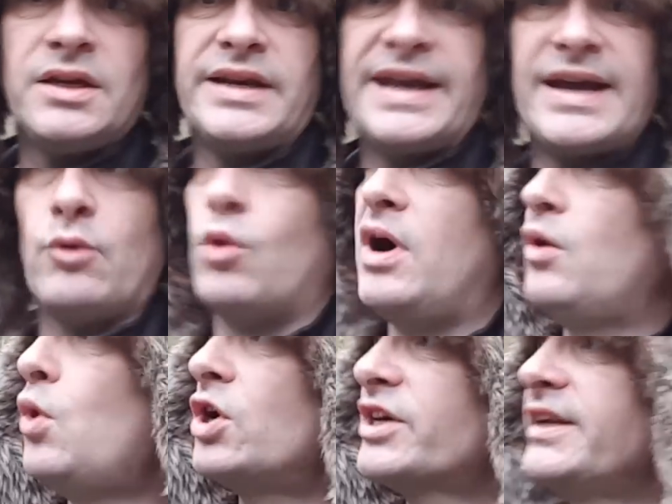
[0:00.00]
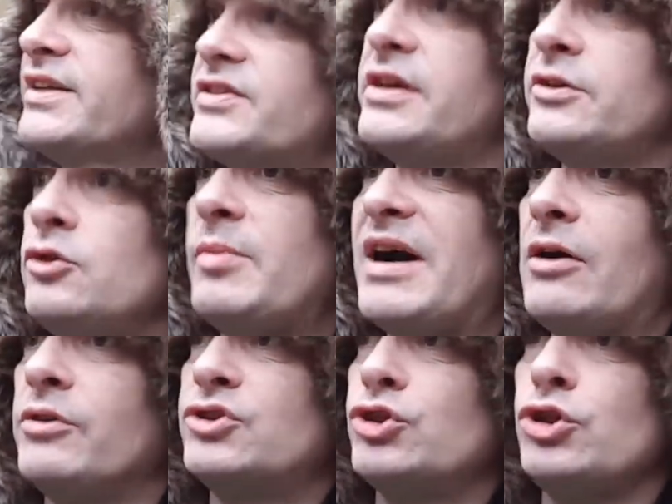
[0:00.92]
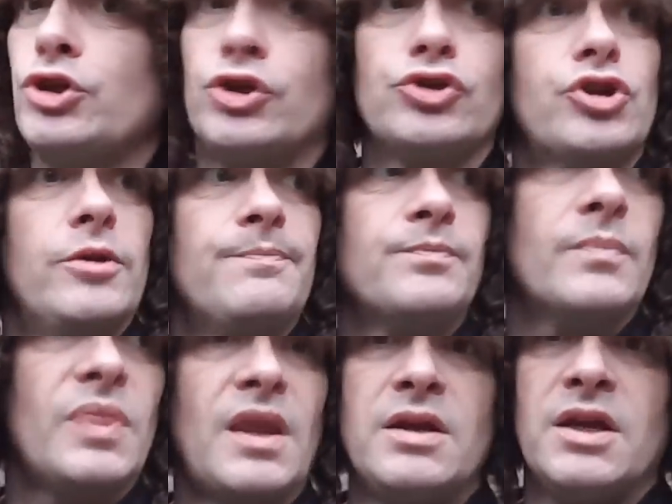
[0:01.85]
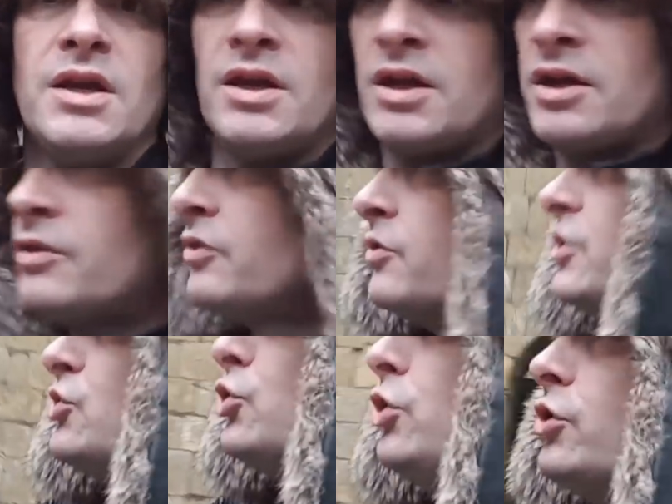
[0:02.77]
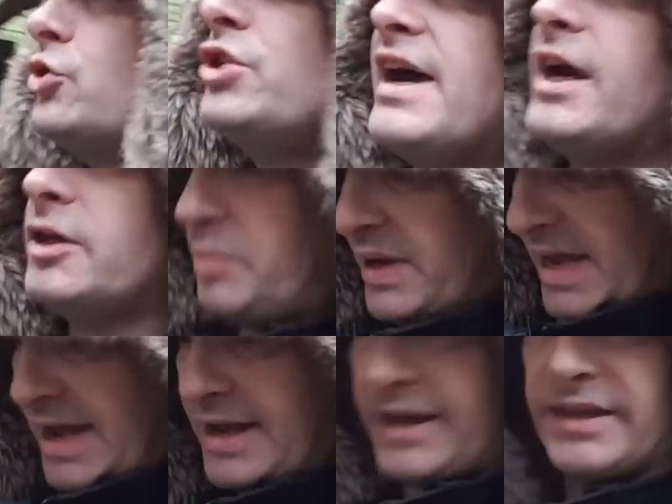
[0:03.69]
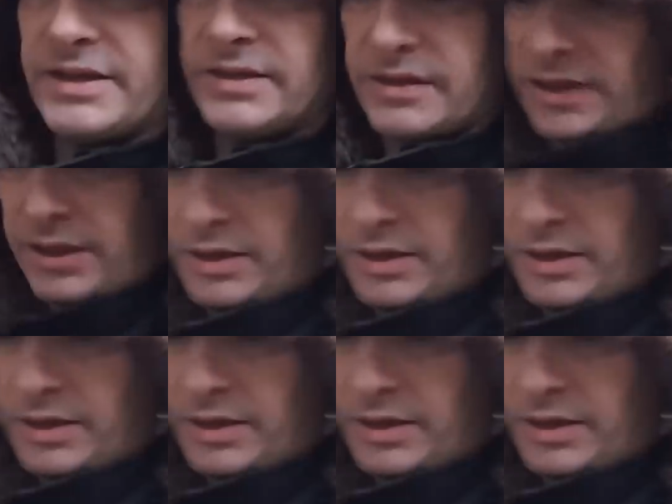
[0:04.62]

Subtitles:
Now, what can I tell you about the church? The churchyard behind,